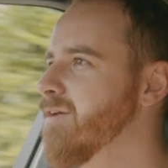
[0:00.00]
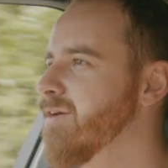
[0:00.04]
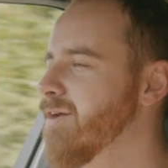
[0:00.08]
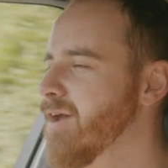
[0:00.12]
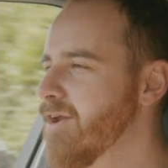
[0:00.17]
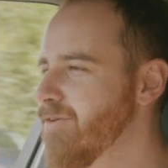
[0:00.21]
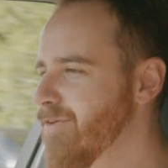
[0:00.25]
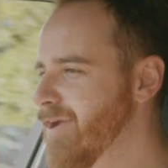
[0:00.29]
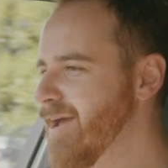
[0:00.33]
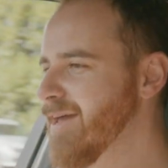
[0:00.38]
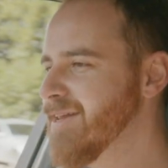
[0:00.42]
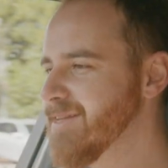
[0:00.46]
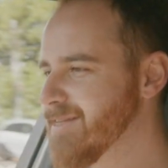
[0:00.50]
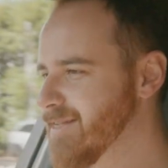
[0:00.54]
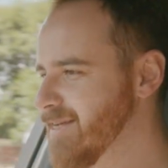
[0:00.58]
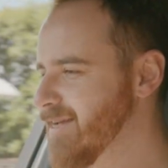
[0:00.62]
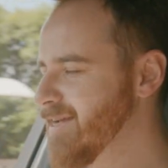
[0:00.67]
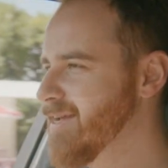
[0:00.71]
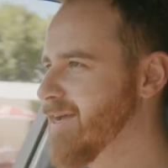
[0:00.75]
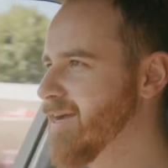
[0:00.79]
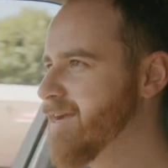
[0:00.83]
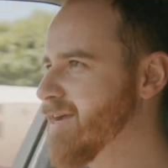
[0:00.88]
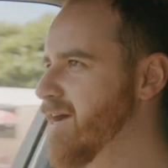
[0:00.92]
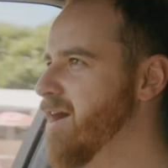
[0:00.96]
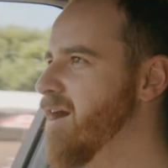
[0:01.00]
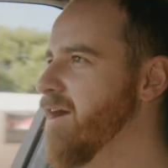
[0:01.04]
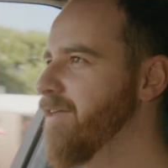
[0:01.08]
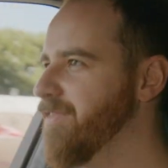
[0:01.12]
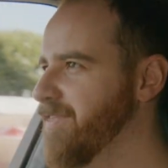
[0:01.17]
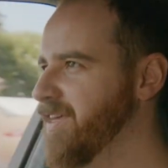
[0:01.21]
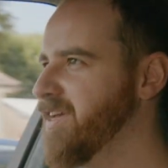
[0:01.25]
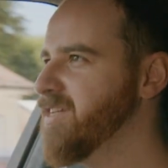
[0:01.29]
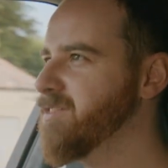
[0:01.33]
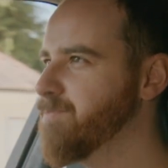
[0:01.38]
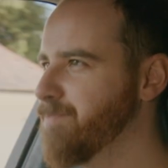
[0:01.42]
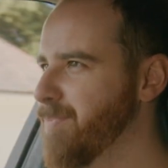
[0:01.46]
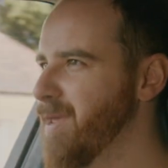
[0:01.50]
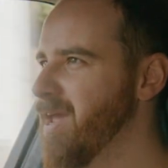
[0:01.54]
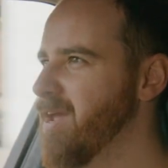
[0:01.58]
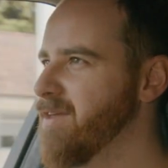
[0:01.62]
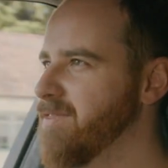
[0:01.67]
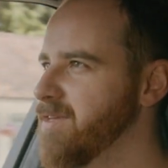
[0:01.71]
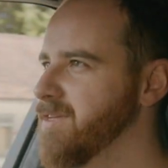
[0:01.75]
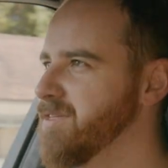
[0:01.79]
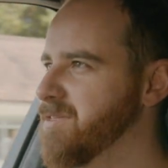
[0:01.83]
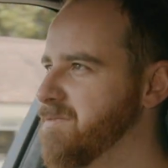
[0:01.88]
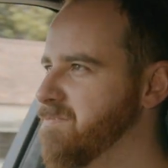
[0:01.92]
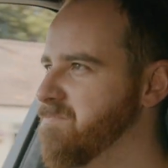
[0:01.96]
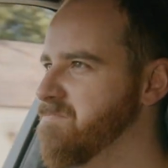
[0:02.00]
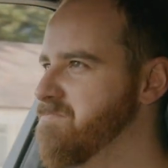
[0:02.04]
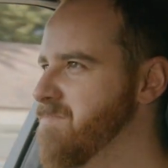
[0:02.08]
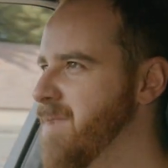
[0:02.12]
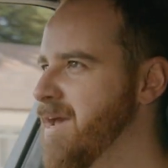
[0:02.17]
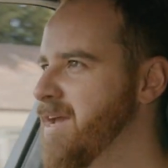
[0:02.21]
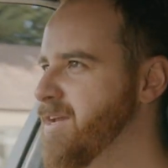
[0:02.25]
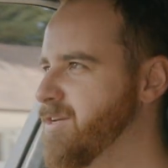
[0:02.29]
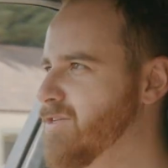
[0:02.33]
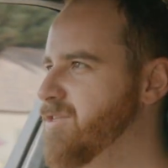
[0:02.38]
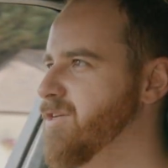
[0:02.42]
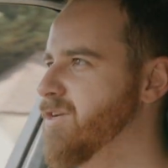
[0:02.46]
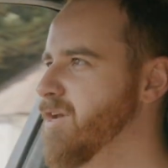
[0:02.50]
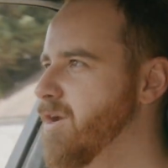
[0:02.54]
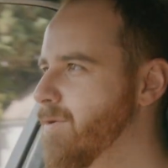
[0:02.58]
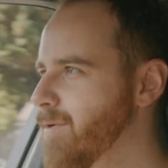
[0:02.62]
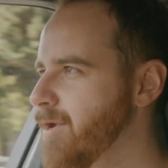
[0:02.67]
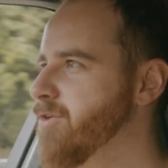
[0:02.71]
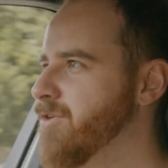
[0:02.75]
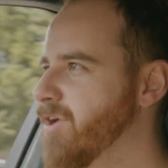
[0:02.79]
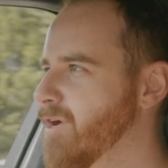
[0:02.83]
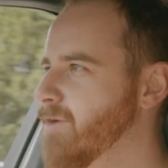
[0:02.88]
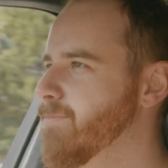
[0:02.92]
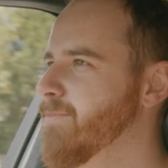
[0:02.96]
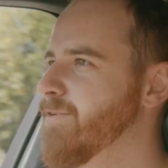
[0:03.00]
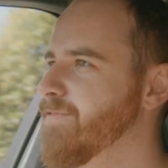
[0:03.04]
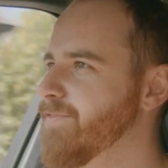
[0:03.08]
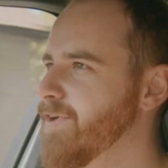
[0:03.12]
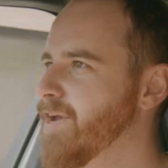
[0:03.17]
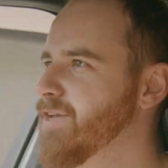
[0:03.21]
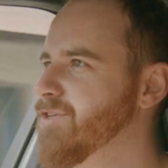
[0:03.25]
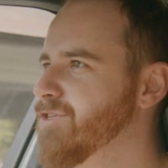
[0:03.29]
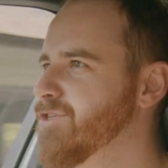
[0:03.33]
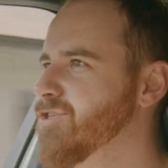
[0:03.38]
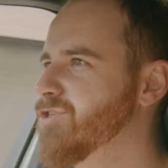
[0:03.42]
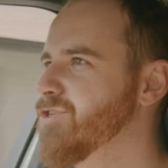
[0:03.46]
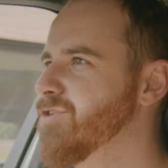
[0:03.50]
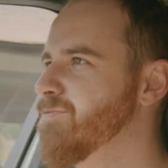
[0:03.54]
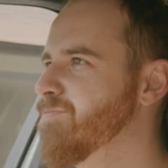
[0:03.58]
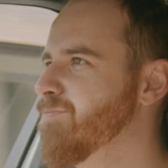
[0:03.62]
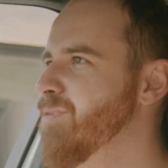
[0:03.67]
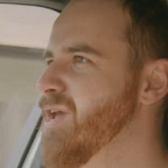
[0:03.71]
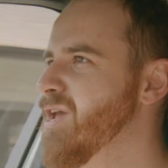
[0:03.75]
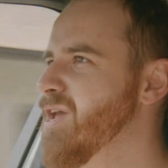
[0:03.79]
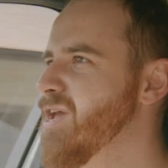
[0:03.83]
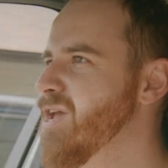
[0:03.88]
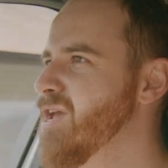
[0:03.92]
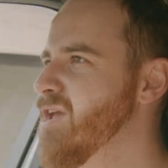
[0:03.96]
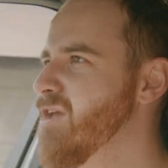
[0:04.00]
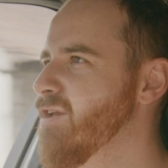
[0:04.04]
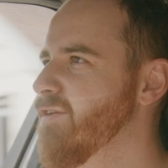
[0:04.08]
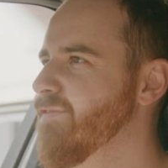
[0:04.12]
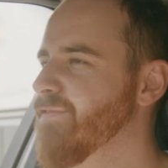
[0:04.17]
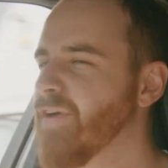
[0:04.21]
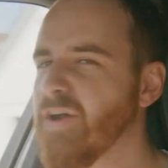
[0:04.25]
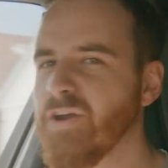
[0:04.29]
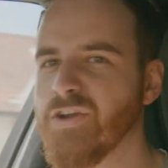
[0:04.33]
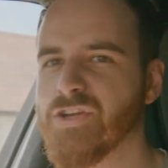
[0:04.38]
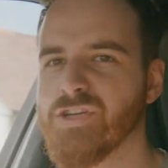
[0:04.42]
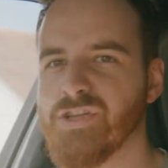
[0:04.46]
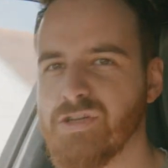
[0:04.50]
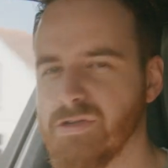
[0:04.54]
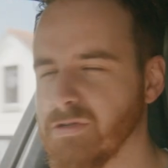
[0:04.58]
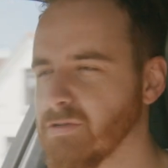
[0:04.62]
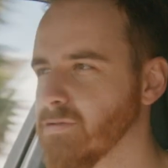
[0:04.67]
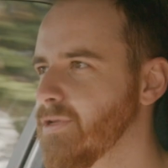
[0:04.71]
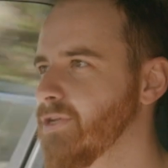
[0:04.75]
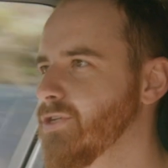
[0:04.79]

In reality, a car this big that's made to go incredibly fast should be functional.